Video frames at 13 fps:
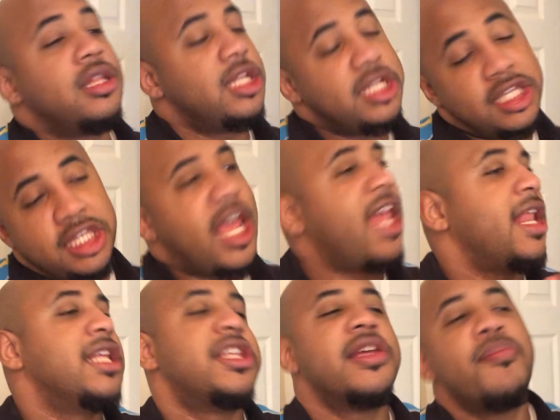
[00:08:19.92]
This
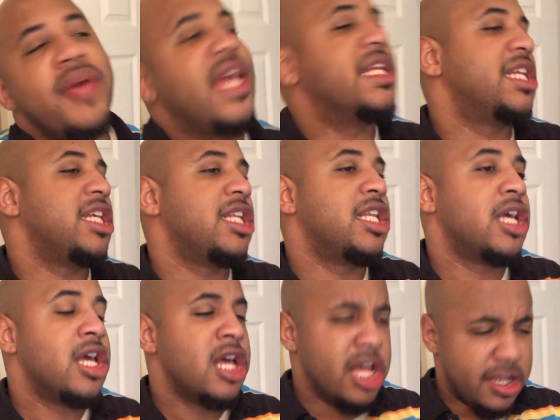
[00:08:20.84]
date is amazing.
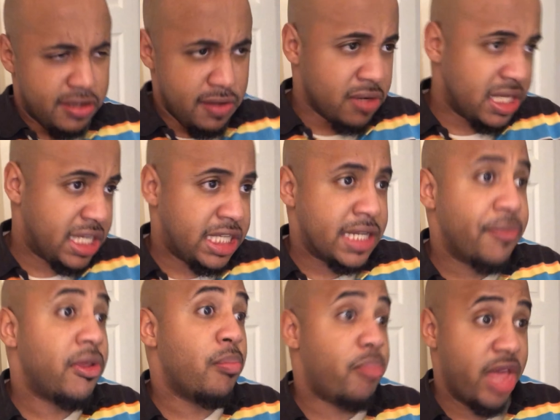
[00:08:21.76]
Do you want to see
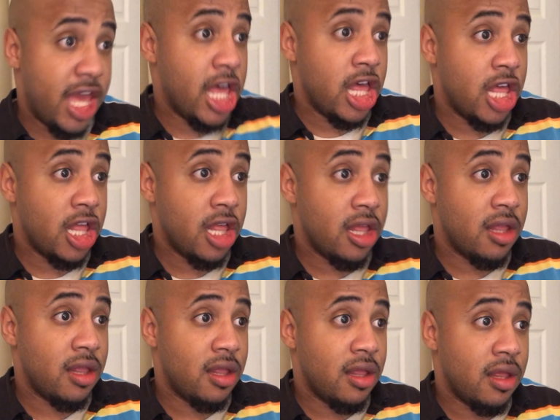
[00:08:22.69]
something big?
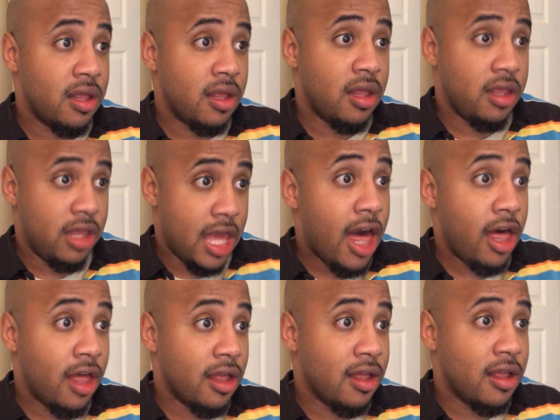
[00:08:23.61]
Ooh, yeah.
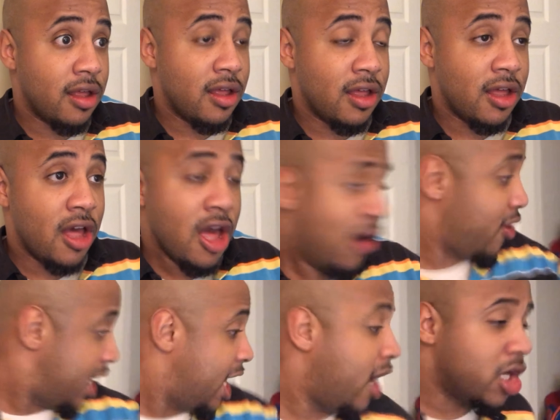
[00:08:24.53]
Yeah?
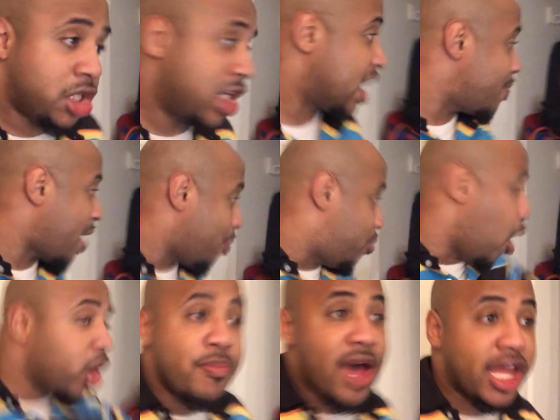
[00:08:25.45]
Right here, check out my
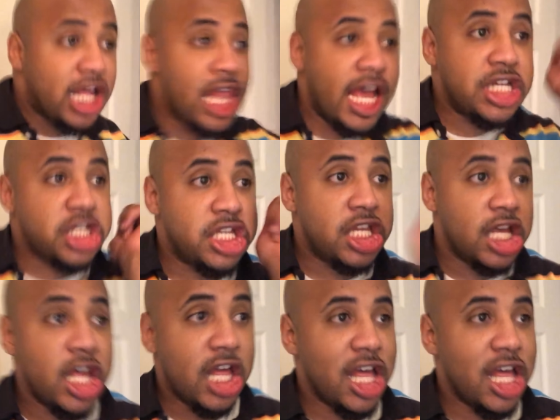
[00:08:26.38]
Pokemon collection.